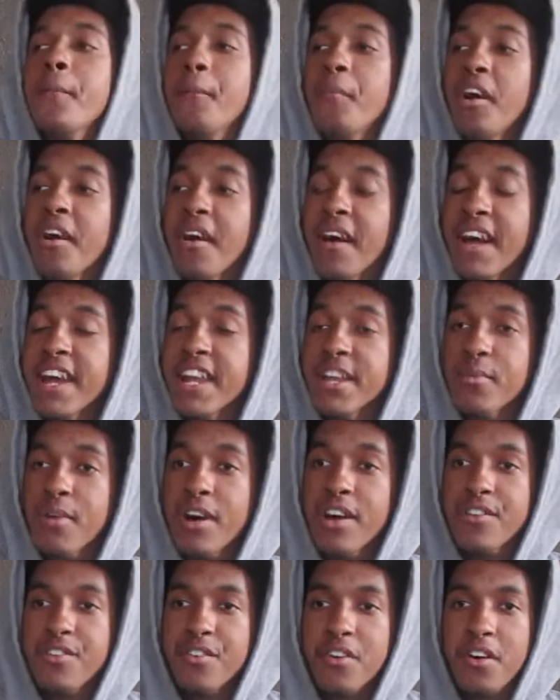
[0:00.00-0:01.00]
But
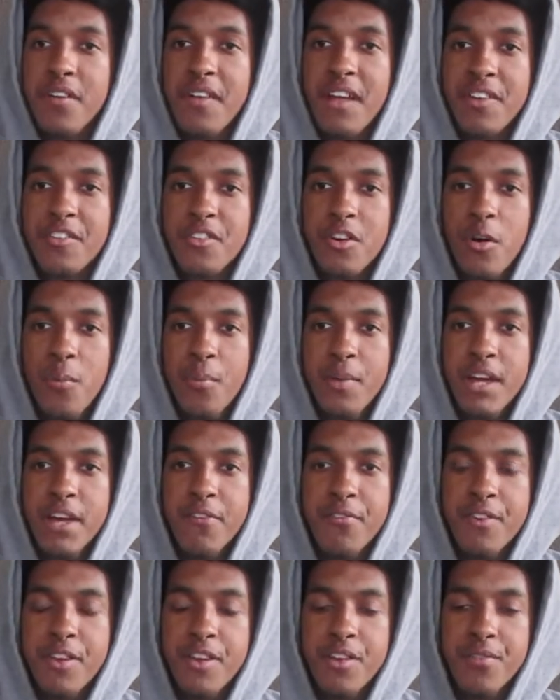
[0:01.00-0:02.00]
anyways, y'all, that's going to be
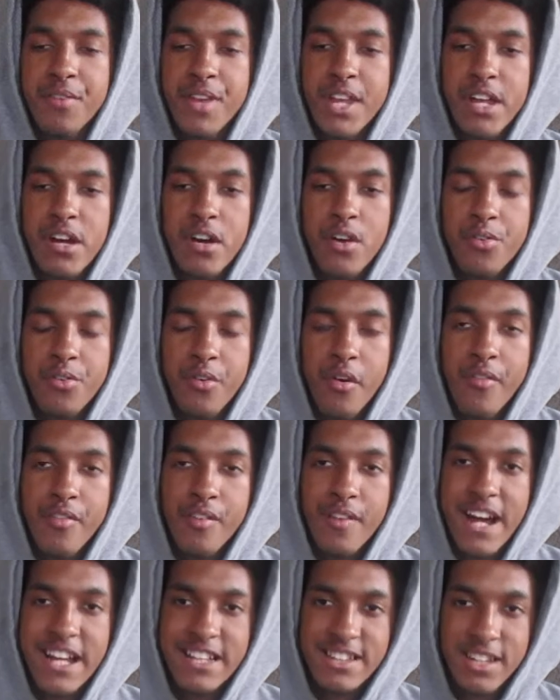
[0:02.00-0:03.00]
it for this video. So if
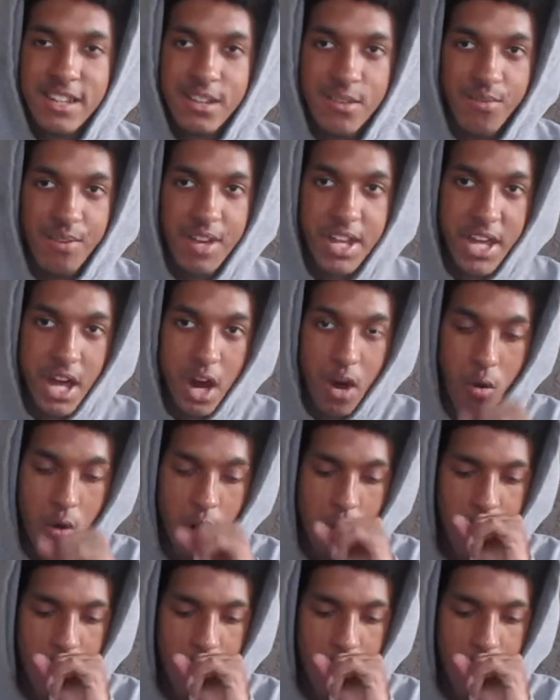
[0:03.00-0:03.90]
you like this video,